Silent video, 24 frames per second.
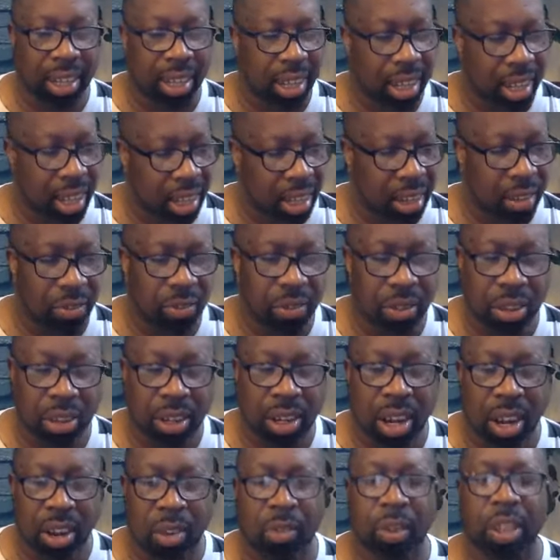Thank you for
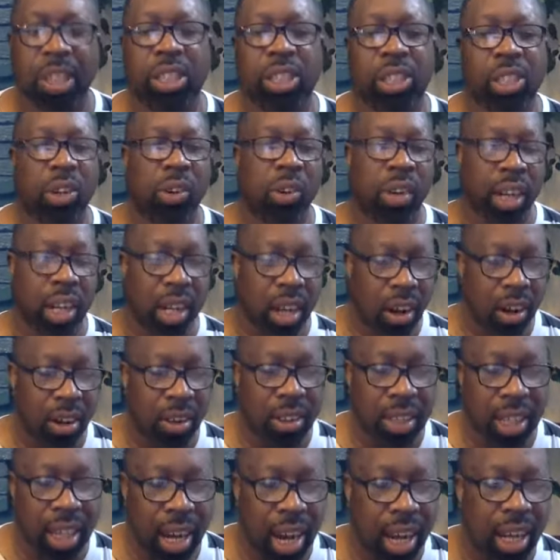restoring all
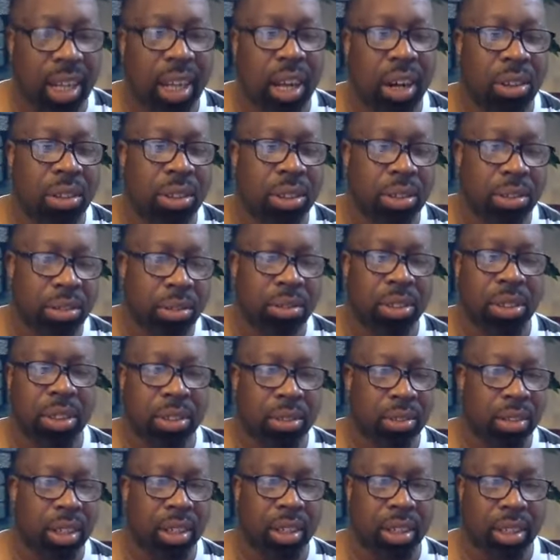that I lost through the
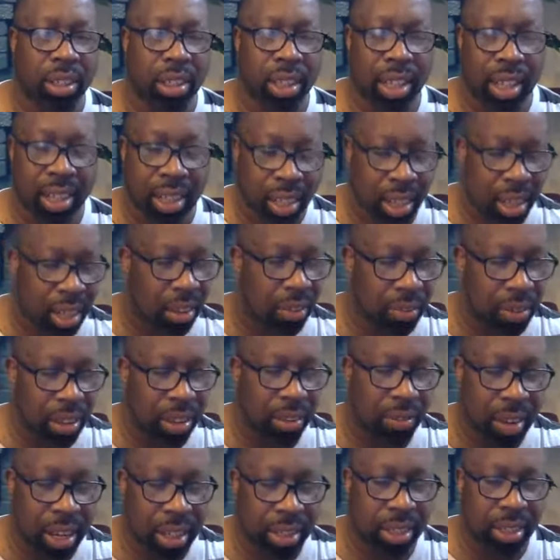struggle. Thank you for
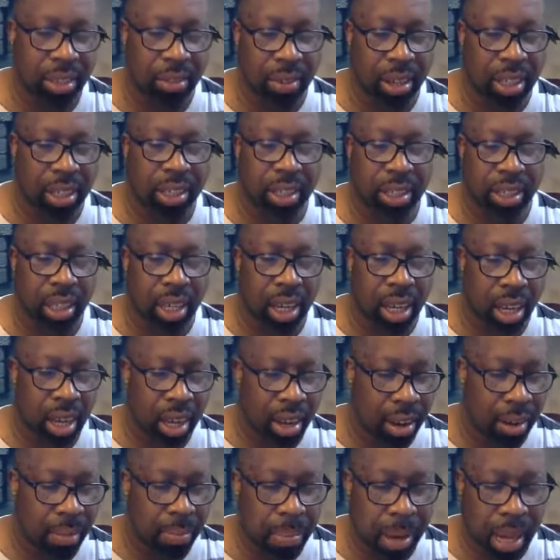the restoration
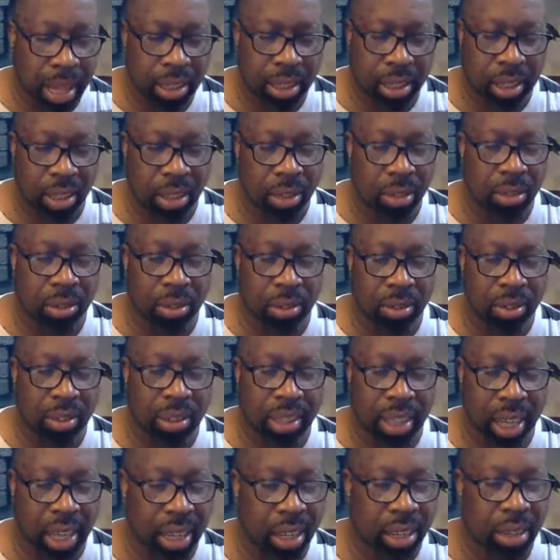of my soul.
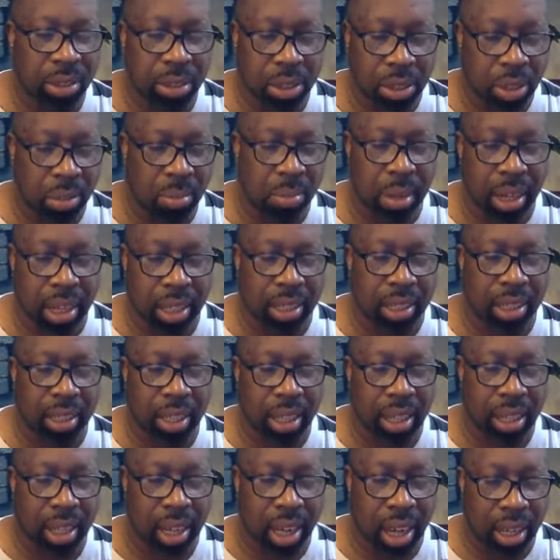Thank you so much.
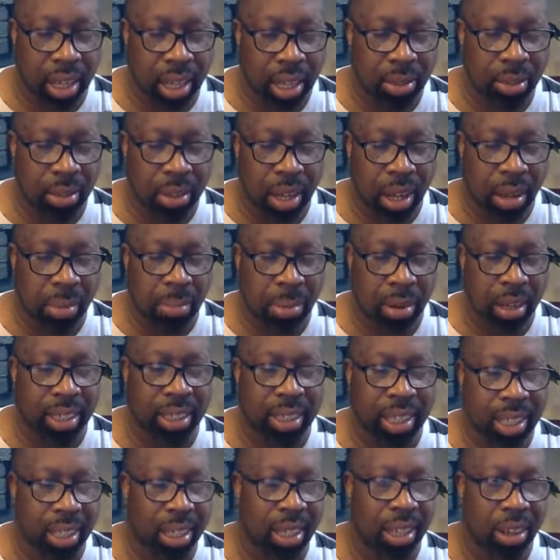I give your name
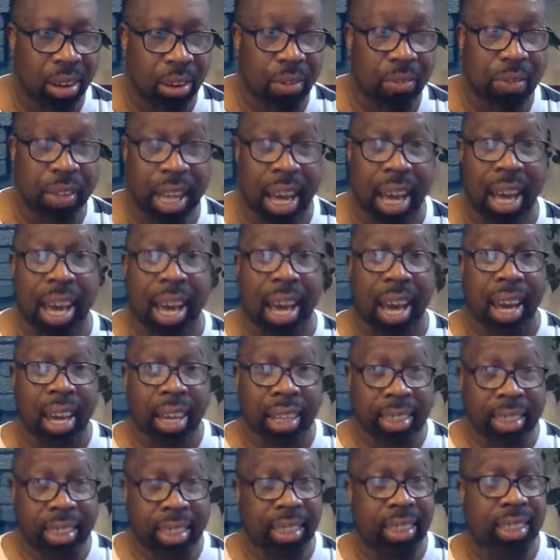praise, honor, and glory for that.
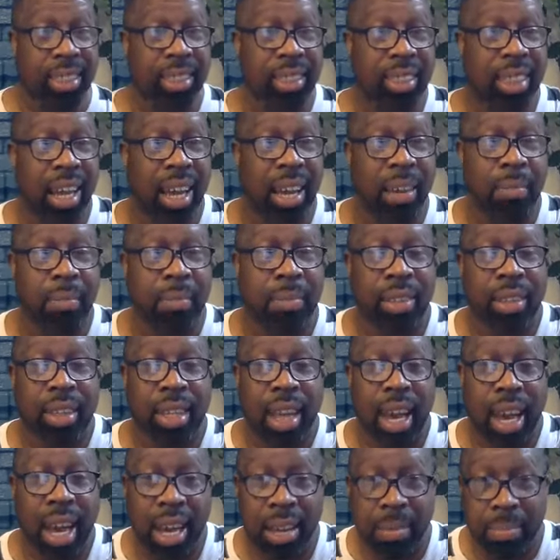In Jesus' name,
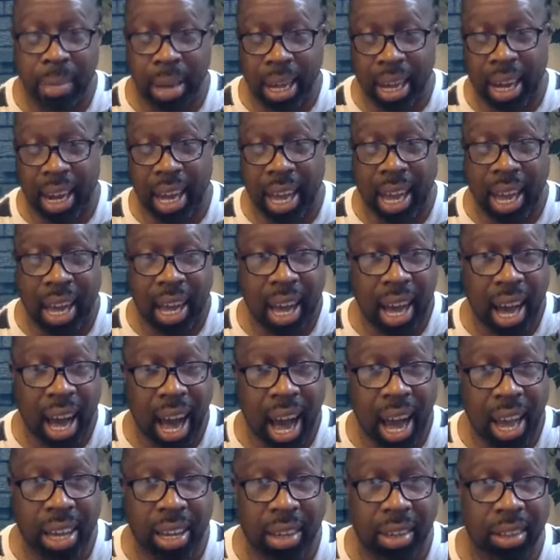amen.
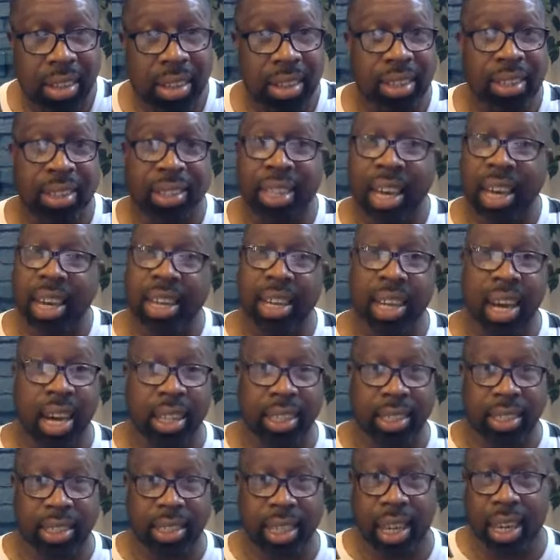I uh, thank
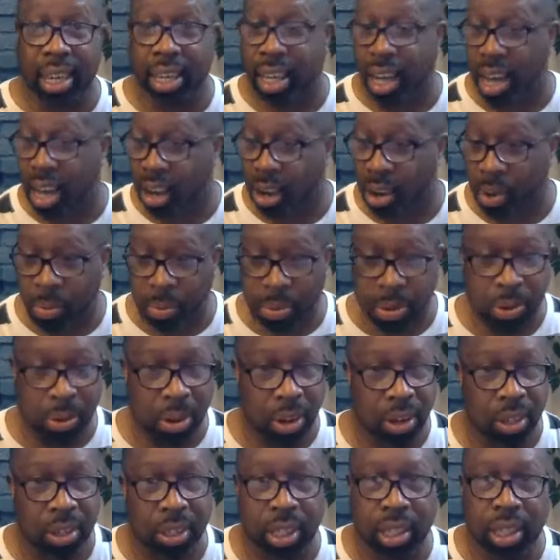God today. I hope you
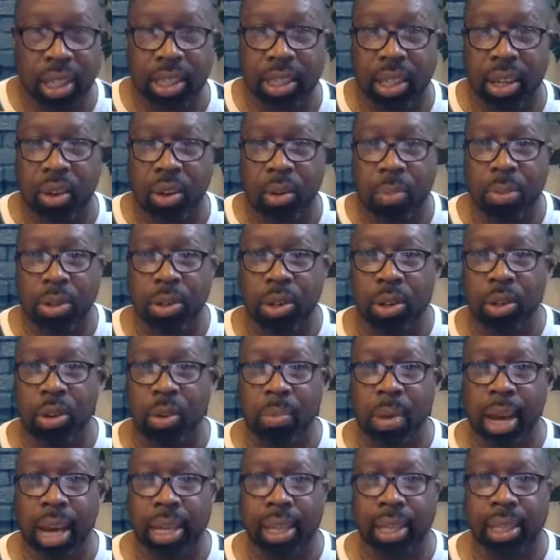heard this. I hope you'll go
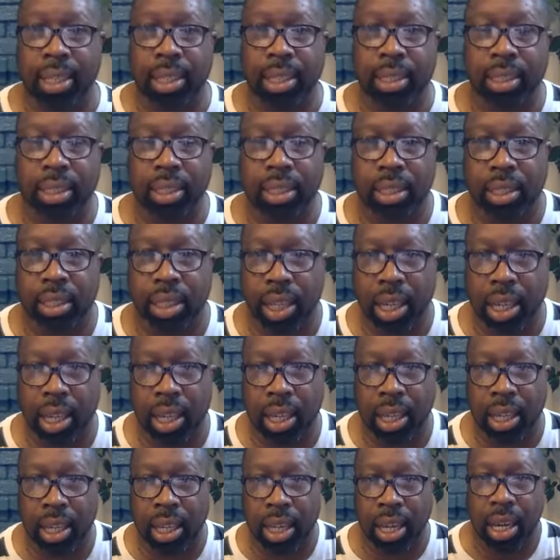back and listen to it
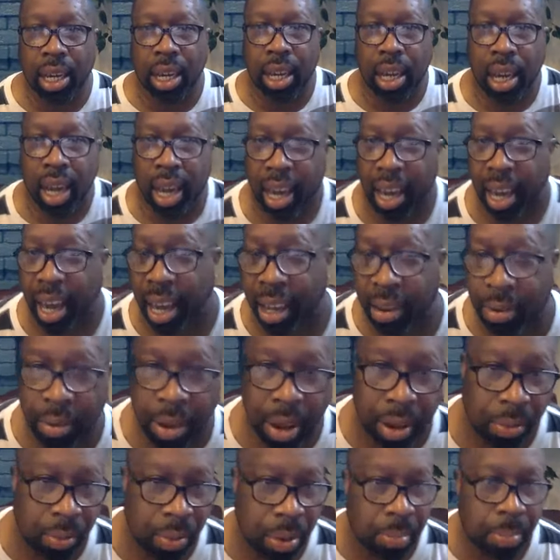again and, and,
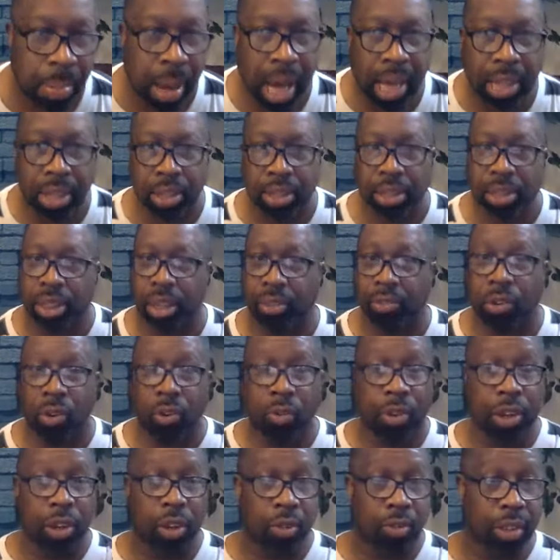and remind yourself
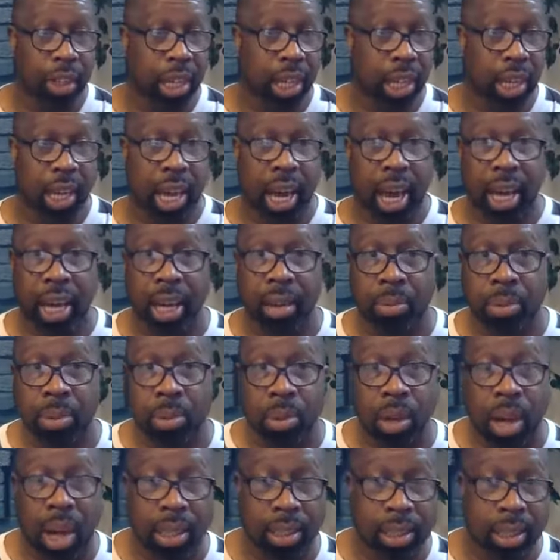over and over again I am
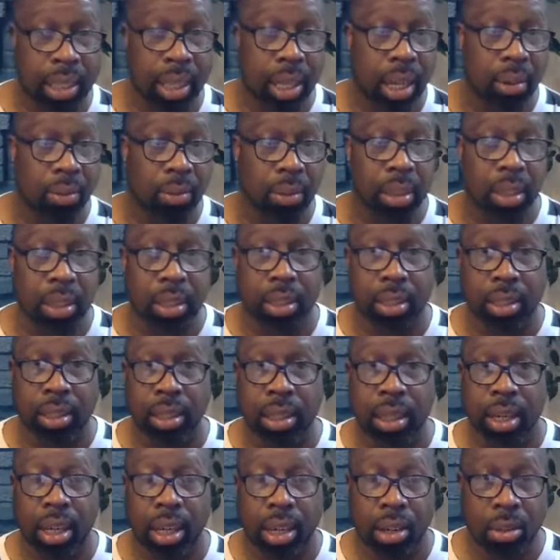who God said I was
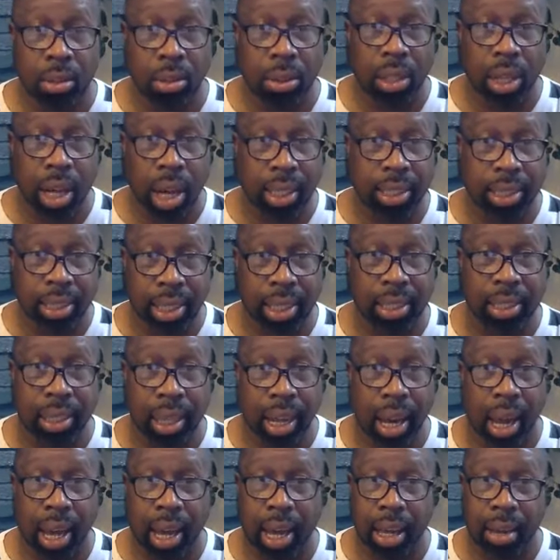who God says
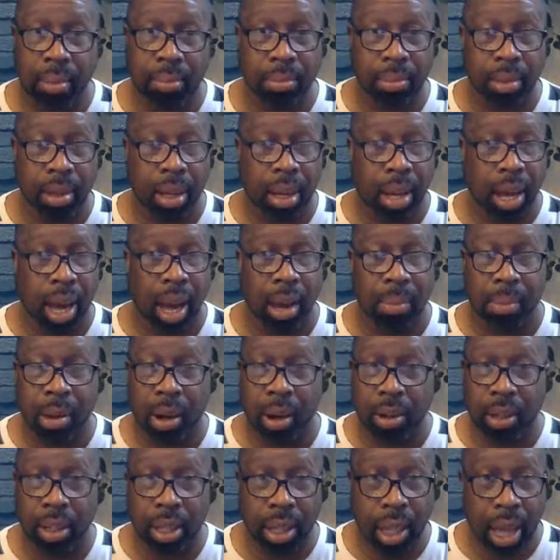that I am. I'm
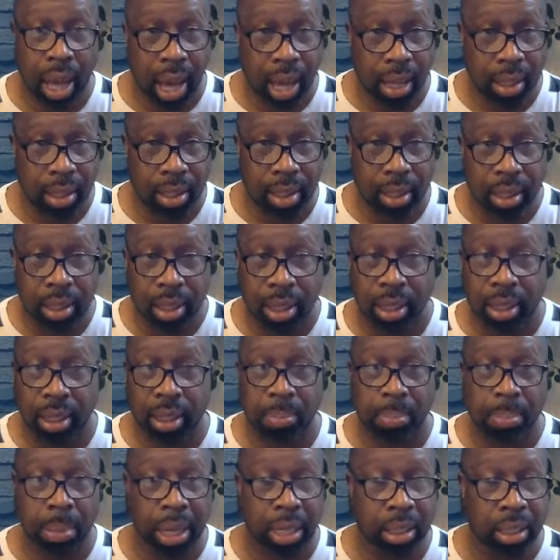all of that.
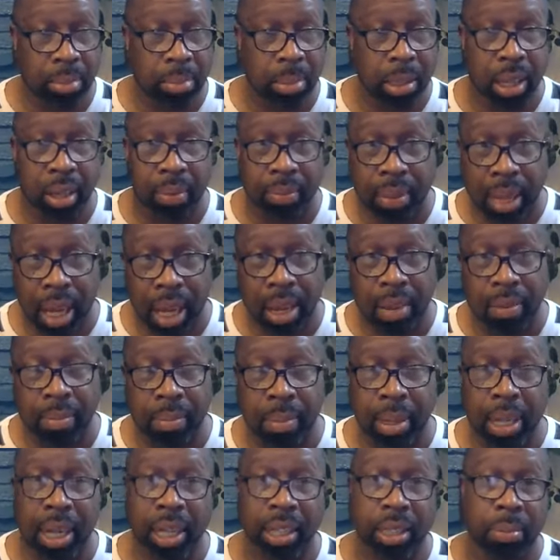The best me have not even
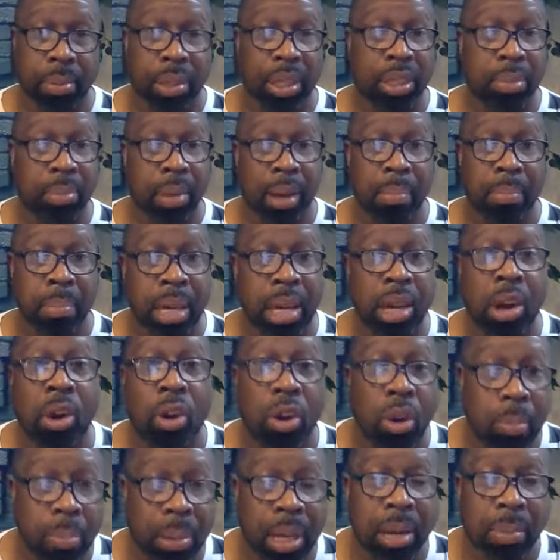been experienced by me
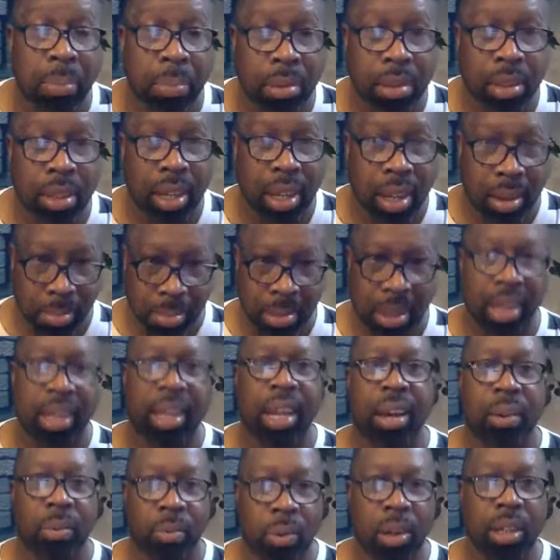or people, but
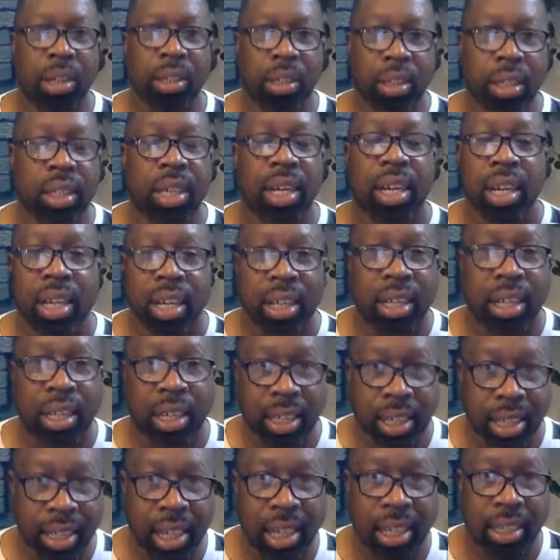they will in
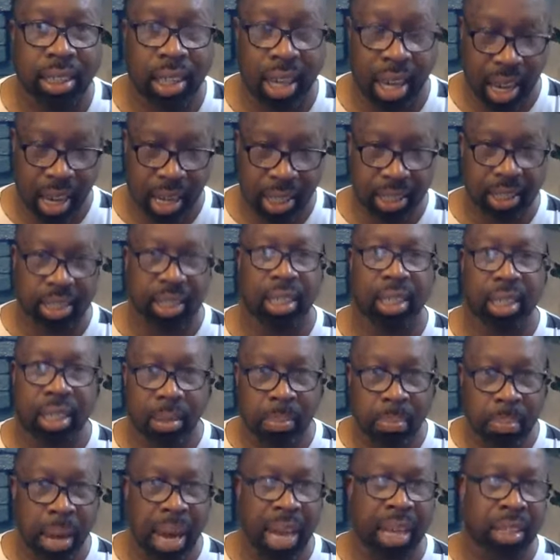the days ahead see the
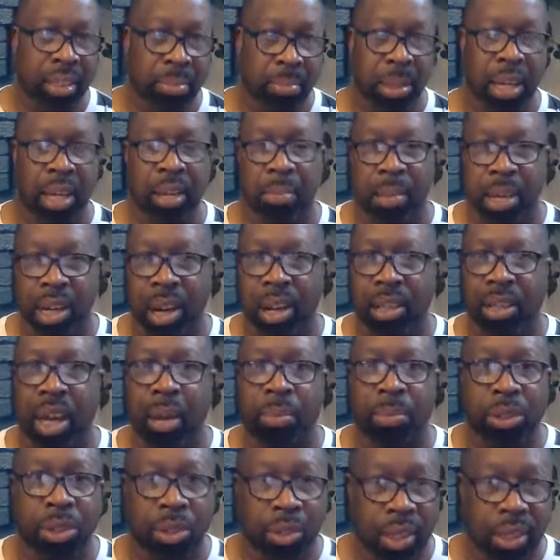best me because
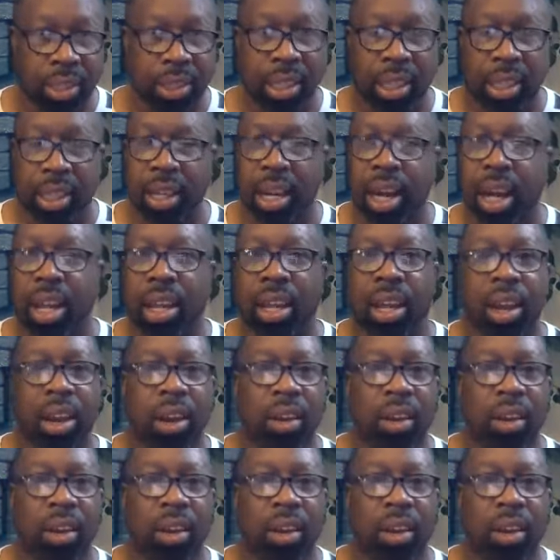I'm trusting God